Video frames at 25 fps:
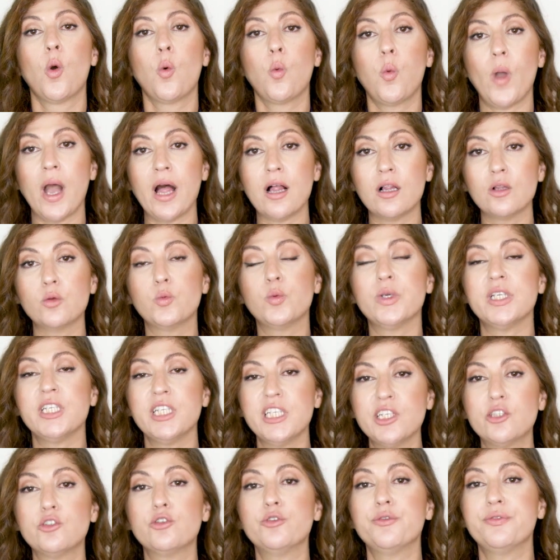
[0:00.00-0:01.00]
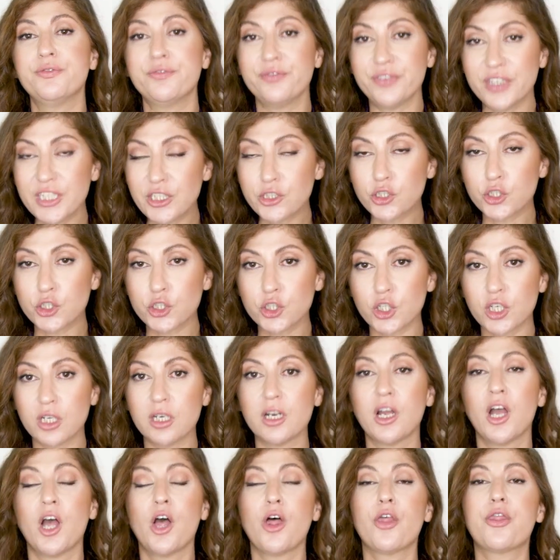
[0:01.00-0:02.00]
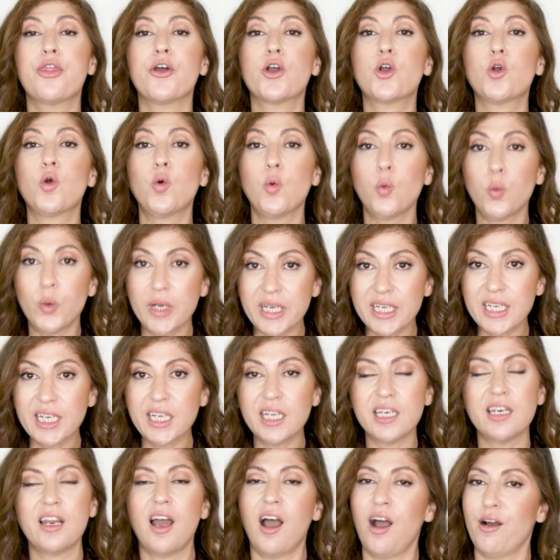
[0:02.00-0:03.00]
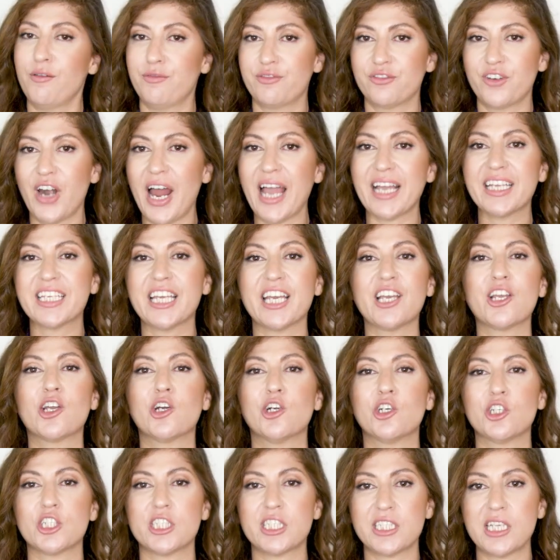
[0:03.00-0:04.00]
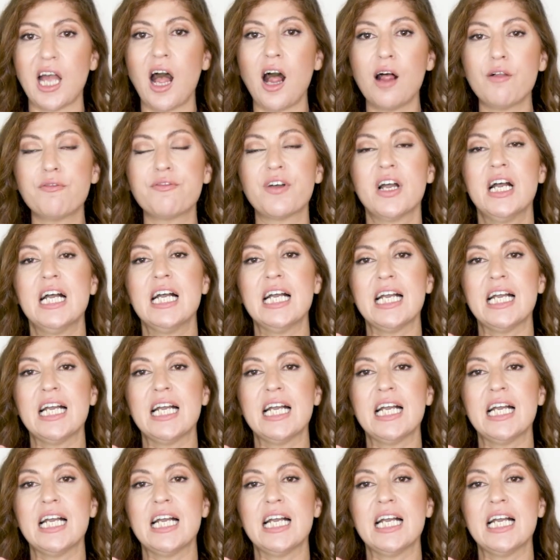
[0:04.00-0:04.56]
well, we need to feature the queen of ranking herself,